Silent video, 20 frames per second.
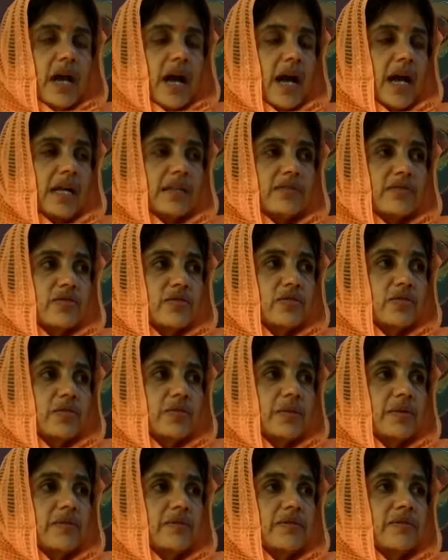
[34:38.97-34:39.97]
has to
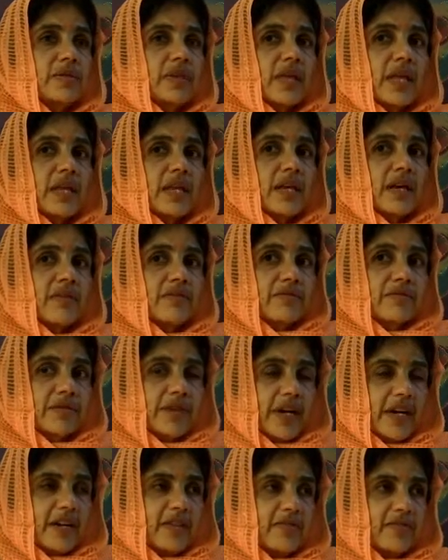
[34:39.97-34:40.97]
be very
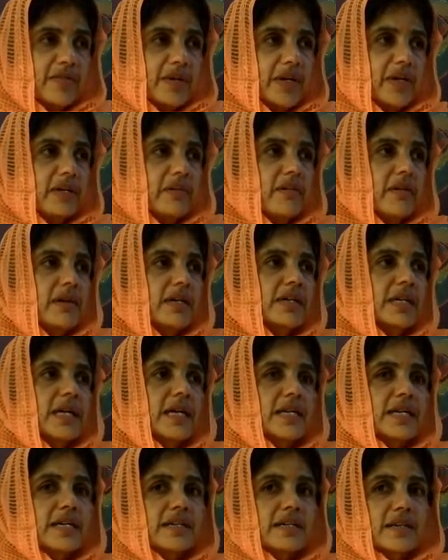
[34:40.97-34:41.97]
afraid of being called a
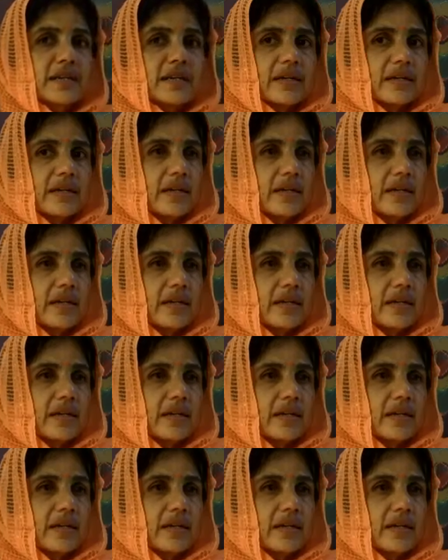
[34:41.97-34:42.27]
heretic